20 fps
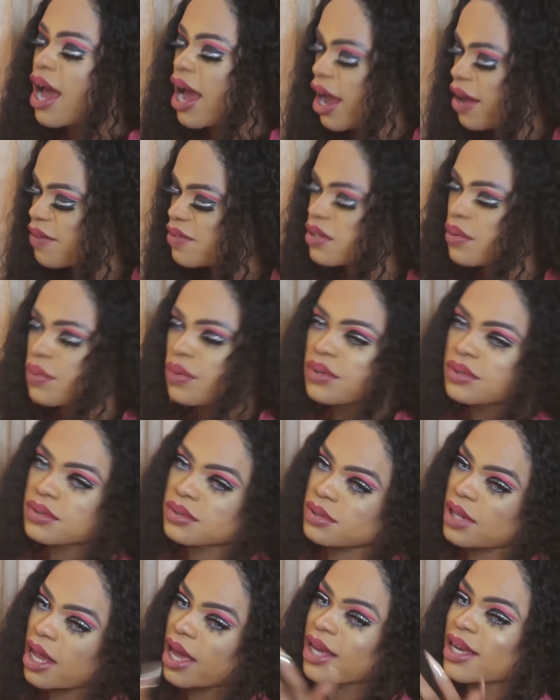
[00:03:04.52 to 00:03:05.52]
I have someone
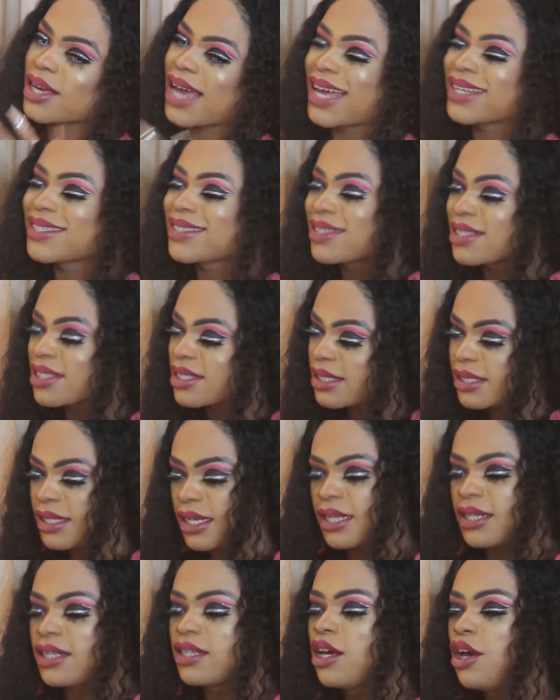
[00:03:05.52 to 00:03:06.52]
like
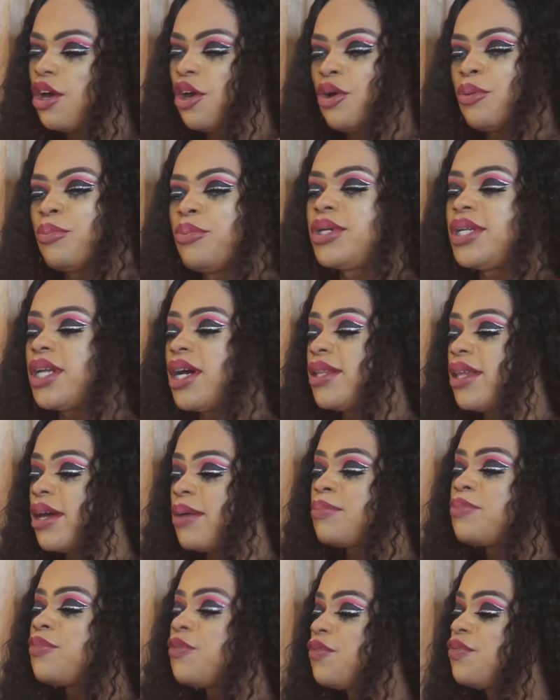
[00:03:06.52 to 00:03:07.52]
assisting, but now that
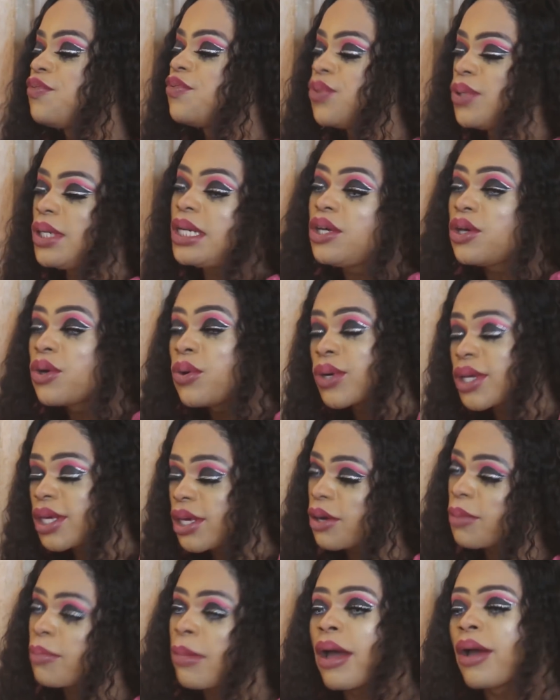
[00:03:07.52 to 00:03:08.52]
I'm fully
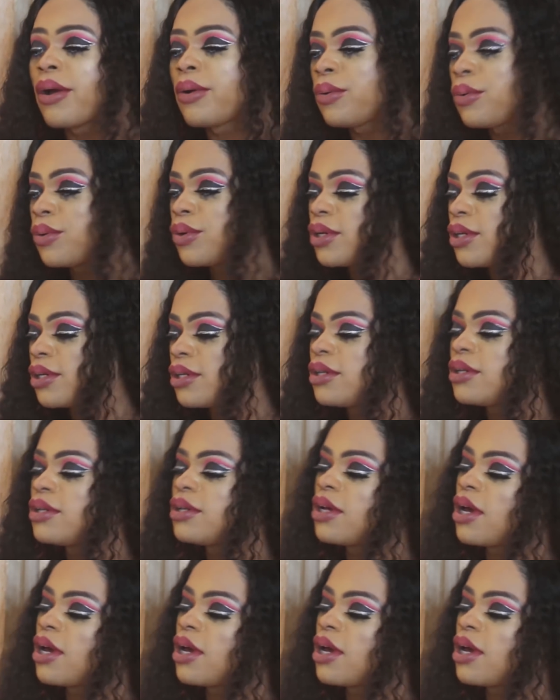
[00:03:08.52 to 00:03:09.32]
okay on my own,